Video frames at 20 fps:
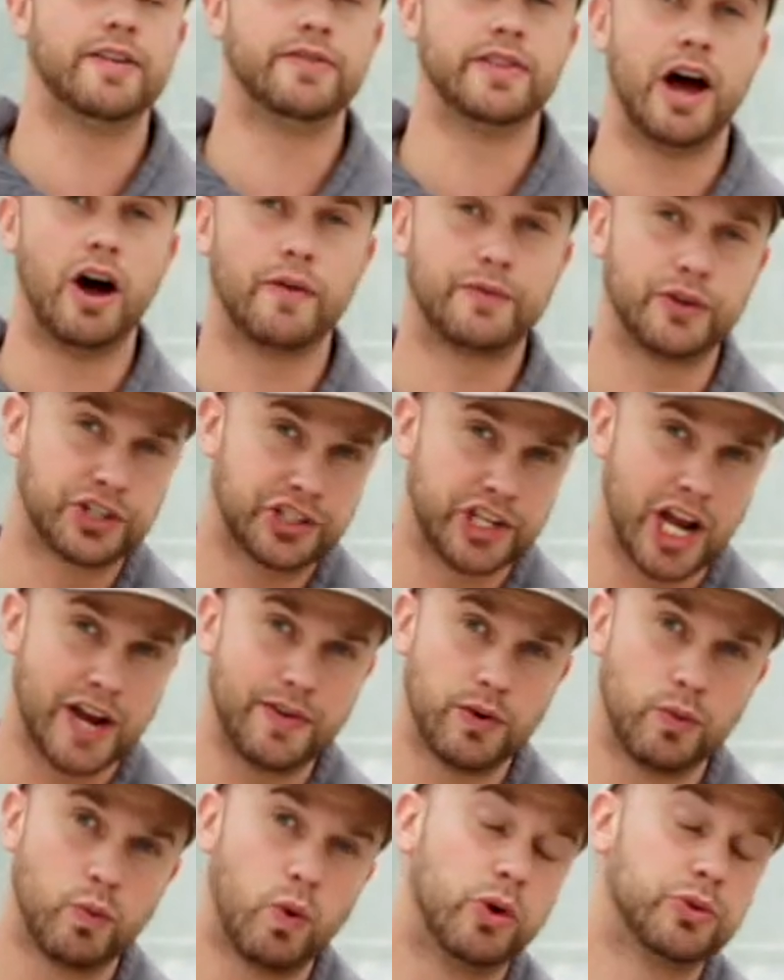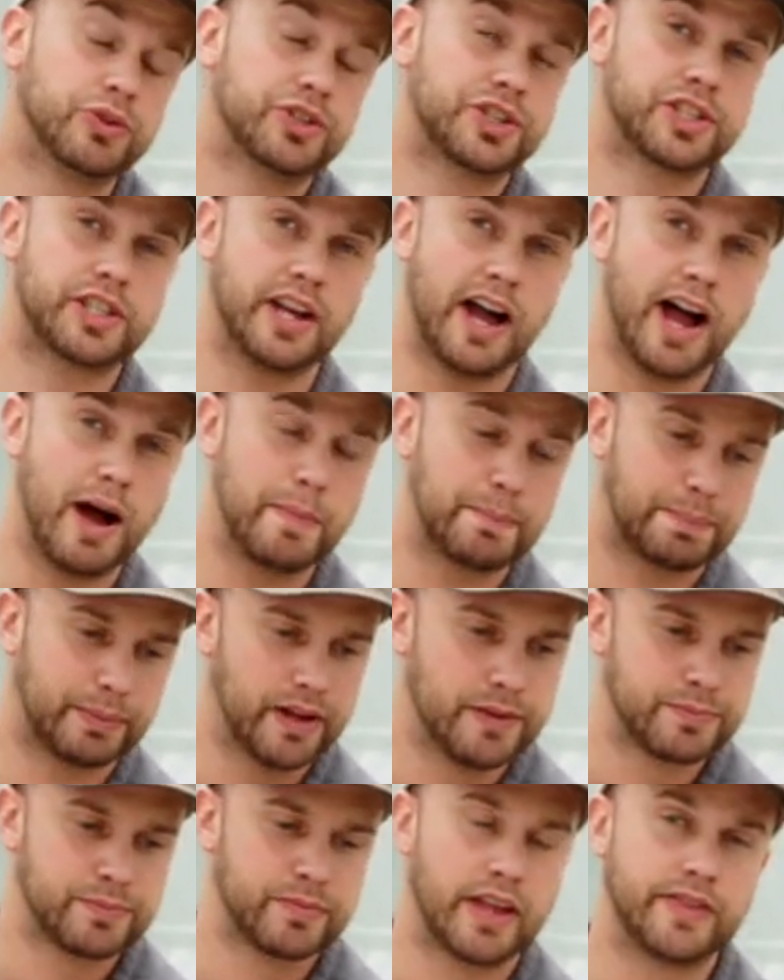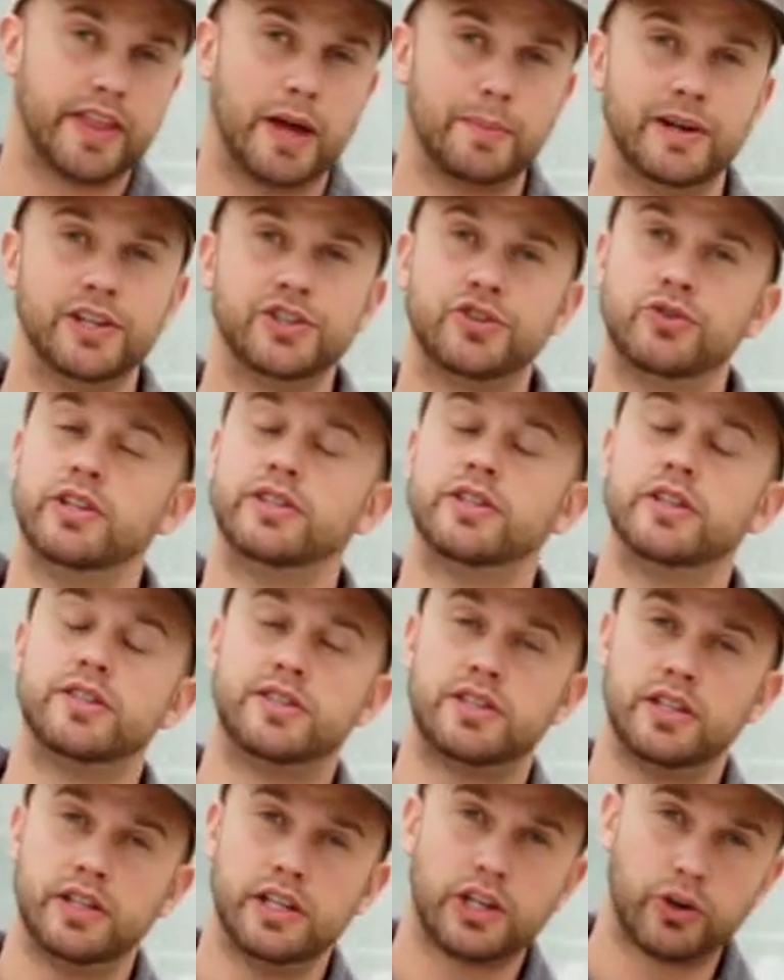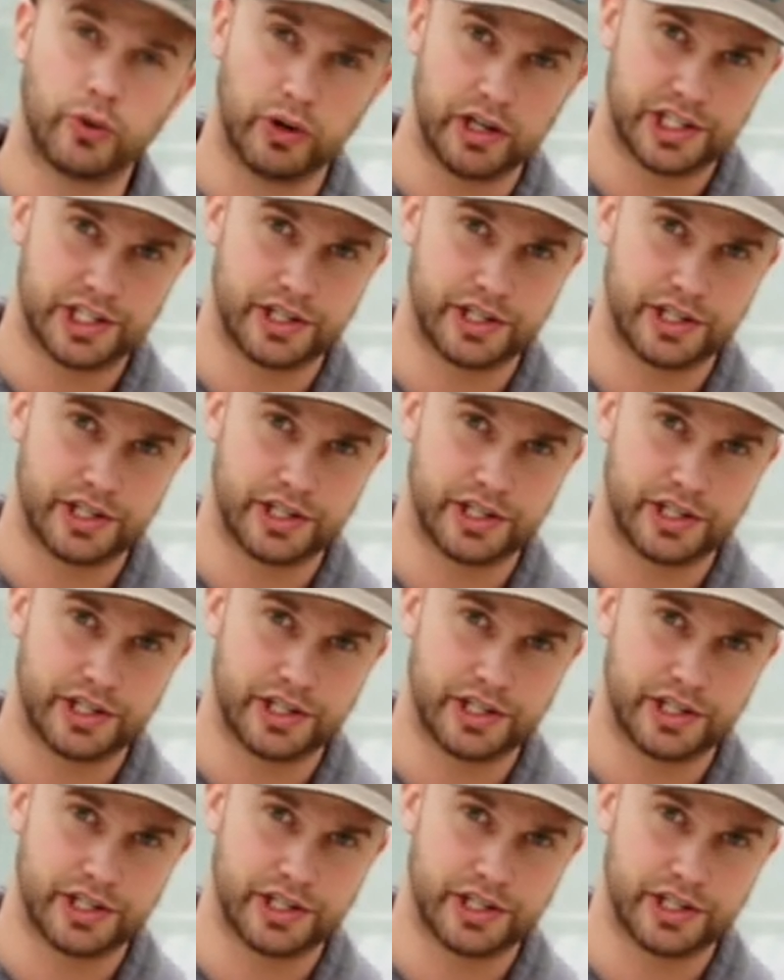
Now if your siphon won't stop, that means you need to decrease